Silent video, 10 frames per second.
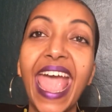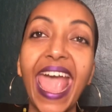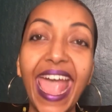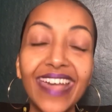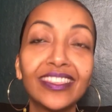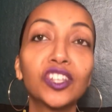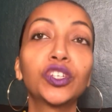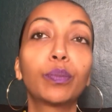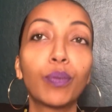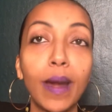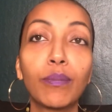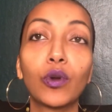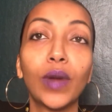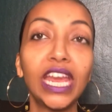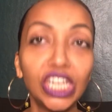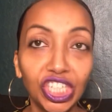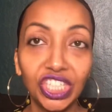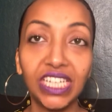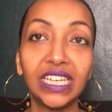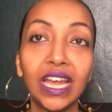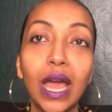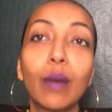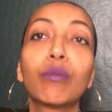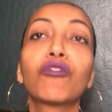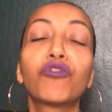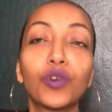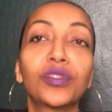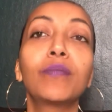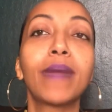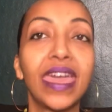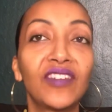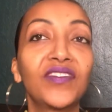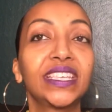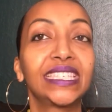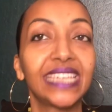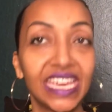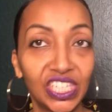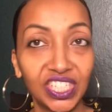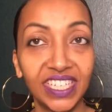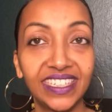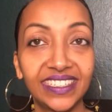and there's a preparation before the manifestation.